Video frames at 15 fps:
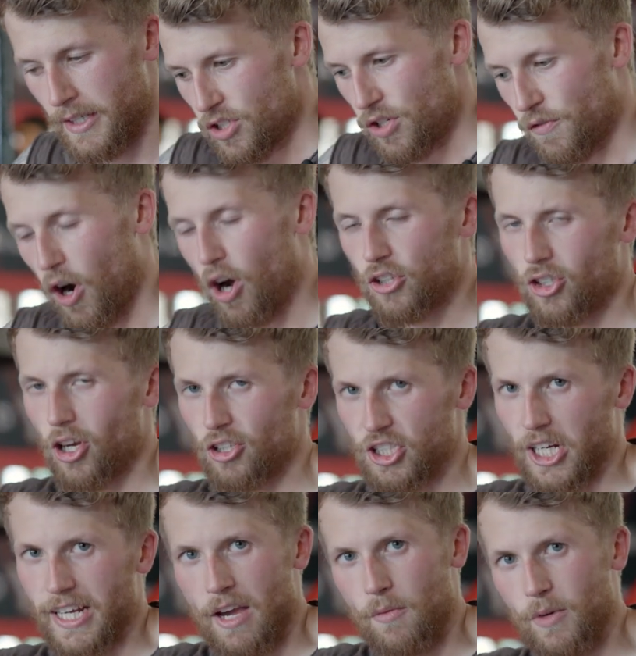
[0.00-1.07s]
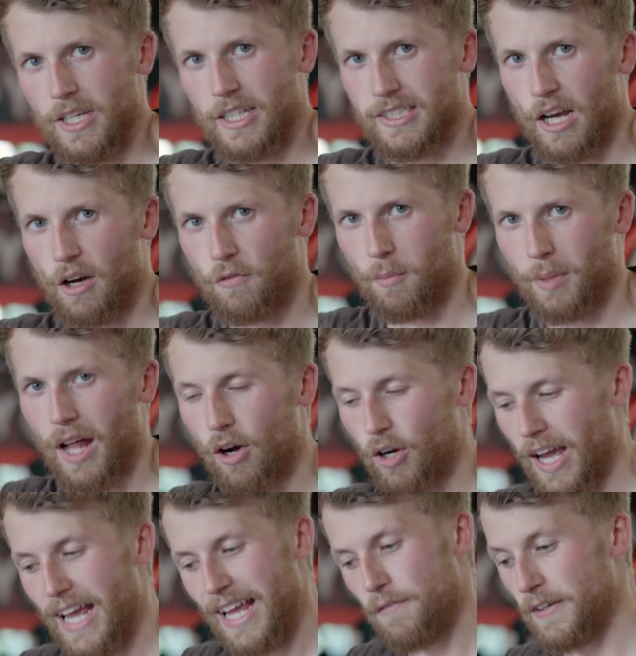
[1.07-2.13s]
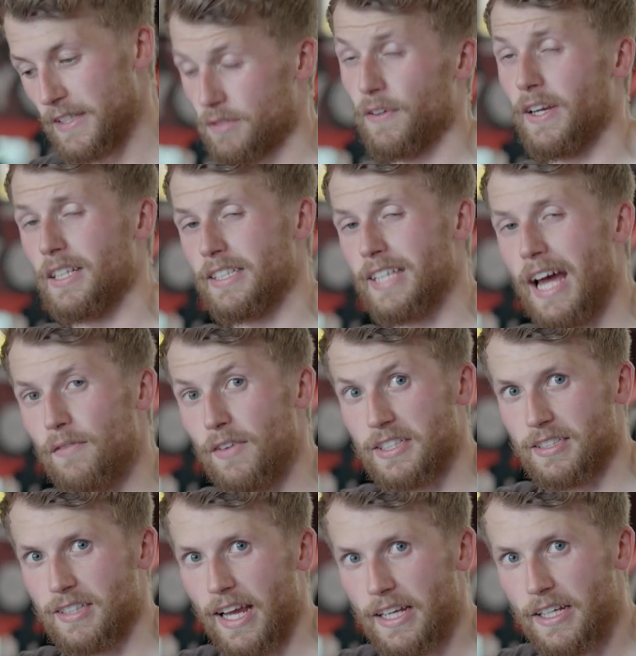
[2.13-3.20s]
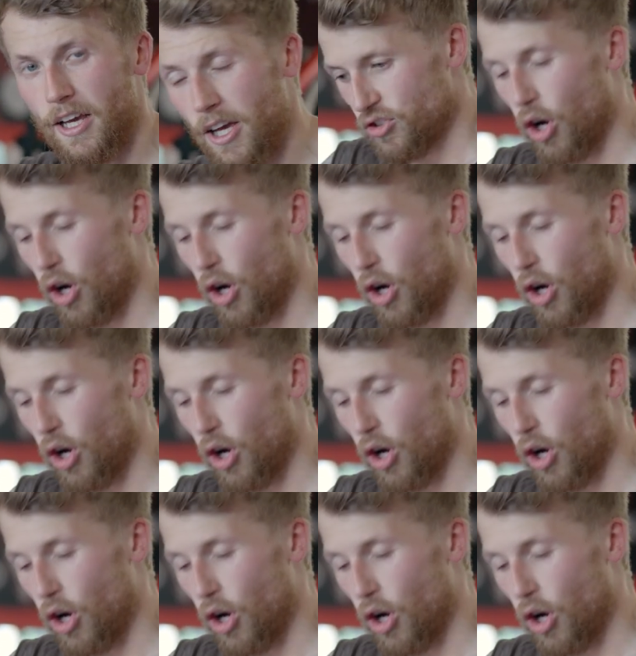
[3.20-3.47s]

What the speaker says: you've got to sort of check in with yourself and be like, okay, if it's feeling heavy today,